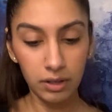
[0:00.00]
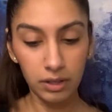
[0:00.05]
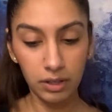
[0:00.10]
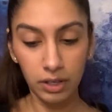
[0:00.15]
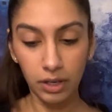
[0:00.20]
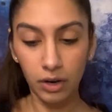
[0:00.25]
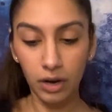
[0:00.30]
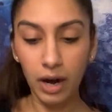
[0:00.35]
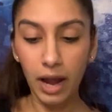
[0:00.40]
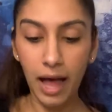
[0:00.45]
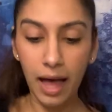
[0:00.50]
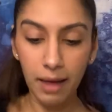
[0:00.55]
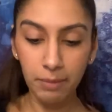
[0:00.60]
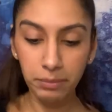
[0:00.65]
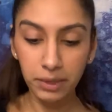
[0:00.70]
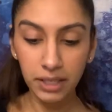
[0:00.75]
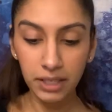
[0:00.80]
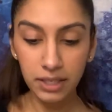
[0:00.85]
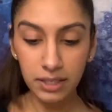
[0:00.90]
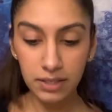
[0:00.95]
your
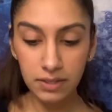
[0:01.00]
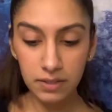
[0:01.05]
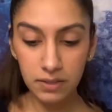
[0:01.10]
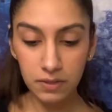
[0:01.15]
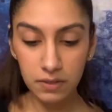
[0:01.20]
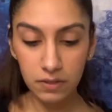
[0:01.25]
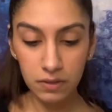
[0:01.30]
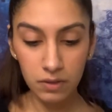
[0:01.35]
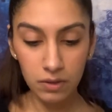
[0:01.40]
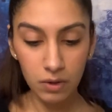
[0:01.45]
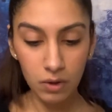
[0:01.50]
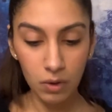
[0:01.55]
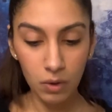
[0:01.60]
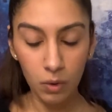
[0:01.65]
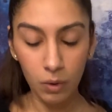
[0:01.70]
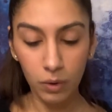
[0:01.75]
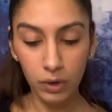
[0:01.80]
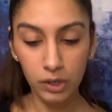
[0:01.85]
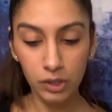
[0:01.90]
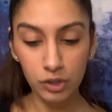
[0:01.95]
happiness
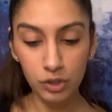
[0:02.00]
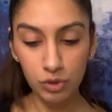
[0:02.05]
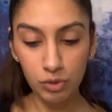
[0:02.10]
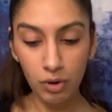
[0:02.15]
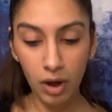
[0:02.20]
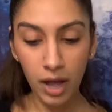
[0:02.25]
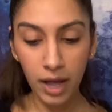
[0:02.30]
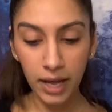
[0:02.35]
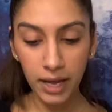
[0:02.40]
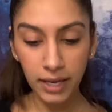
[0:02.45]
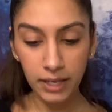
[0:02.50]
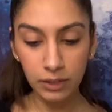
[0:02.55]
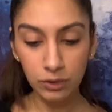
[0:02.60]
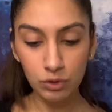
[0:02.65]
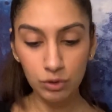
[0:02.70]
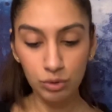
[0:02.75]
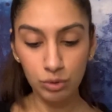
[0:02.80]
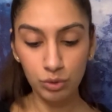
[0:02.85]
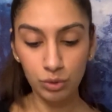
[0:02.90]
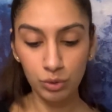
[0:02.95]
or try
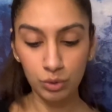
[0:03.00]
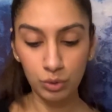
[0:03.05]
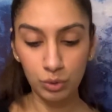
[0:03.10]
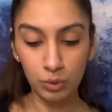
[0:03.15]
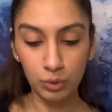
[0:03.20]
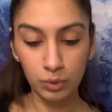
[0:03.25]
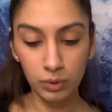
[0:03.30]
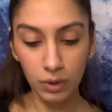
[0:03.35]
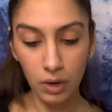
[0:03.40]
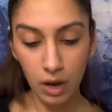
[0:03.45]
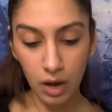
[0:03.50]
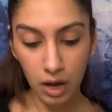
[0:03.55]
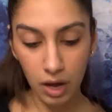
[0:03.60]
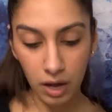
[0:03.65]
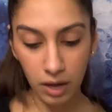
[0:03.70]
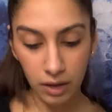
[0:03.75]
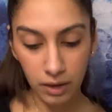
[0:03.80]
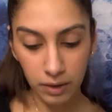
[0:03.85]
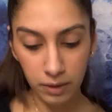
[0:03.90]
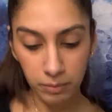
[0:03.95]
to
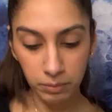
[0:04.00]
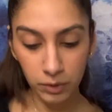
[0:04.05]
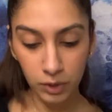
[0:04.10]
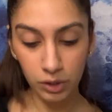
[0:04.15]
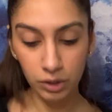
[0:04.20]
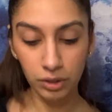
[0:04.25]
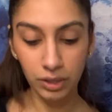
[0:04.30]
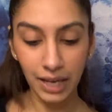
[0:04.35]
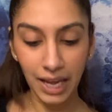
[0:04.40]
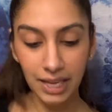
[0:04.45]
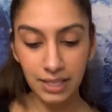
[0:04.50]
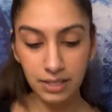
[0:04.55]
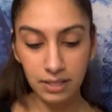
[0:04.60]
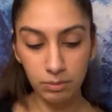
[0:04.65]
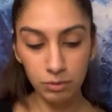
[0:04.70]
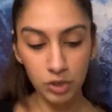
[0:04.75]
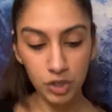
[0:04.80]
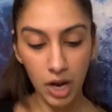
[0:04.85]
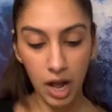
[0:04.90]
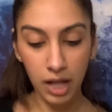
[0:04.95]
create
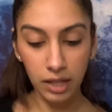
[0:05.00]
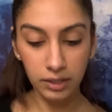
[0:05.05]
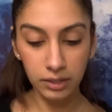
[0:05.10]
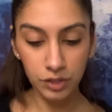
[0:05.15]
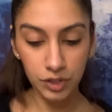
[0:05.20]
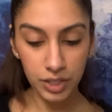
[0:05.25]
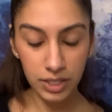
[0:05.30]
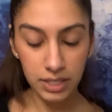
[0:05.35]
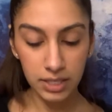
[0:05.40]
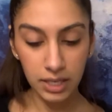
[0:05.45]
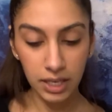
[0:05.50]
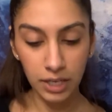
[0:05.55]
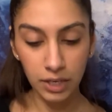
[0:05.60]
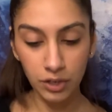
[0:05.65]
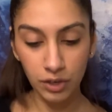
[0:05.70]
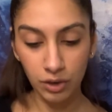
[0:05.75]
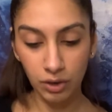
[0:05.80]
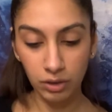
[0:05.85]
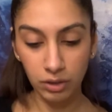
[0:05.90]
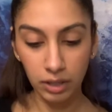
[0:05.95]
some challenges
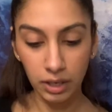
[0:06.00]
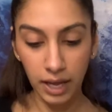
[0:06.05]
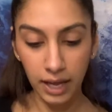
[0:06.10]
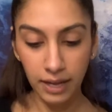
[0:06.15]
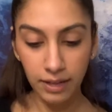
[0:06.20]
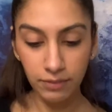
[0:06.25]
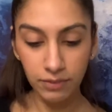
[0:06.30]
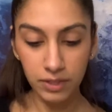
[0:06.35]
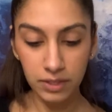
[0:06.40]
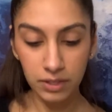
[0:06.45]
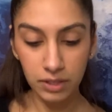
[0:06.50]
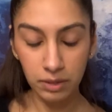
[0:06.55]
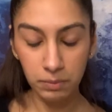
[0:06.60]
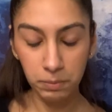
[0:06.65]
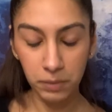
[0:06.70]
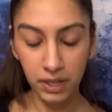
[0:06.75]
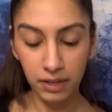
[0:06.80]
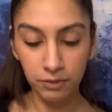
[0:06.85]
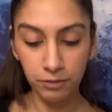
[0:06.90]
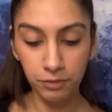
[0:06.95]
in your life. This could
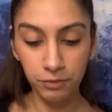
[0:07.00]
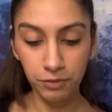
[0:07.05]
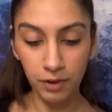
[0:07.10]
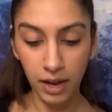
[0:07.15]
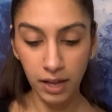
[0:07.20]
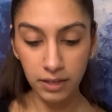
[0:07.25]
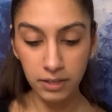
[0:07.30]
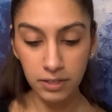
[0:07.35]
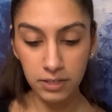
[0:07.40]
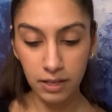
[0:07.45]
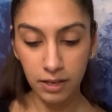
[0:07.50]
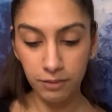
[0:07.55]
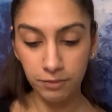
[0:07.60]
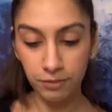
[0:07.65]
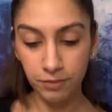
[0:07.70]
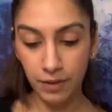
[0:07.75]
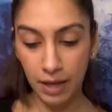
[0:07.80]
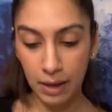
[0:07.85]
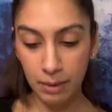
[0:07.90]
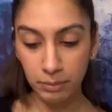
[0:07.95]
be a friend, a
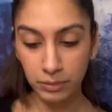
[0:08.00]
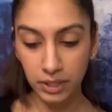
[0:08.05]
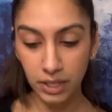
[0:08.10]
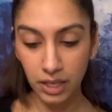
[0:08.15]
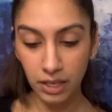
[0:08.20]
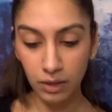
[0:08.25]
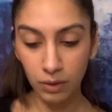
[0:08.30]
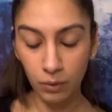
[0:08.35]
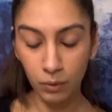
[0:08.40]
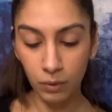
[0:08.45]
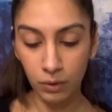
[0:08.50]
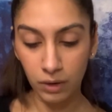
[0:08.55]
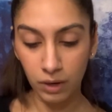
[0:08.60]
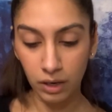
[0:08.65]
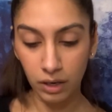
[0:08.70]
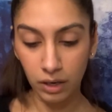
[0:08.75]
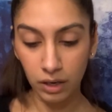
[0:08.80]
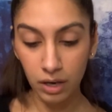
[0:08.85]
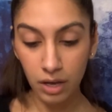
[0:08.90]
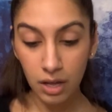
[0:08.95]
family,
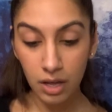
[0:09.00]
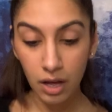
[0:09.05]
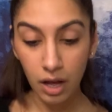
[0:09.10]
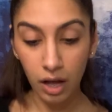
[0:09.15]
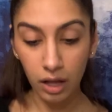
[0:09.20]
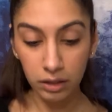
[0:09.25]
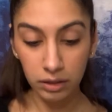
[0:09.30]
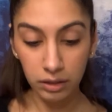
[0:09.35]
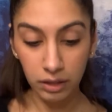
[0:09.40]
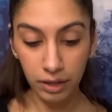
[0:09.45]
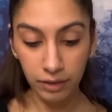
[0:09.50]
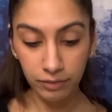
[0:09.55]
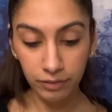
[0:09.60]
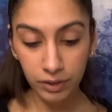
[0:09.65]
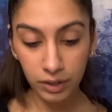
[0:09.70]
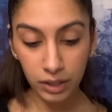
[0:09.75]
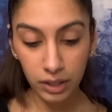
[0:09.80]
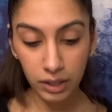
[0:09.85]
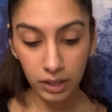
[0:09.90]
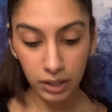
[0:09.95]
or a
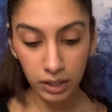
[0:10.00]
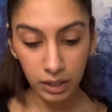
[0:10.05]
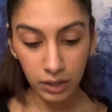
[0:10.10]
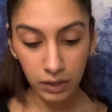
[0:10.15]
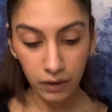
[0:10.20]
lover.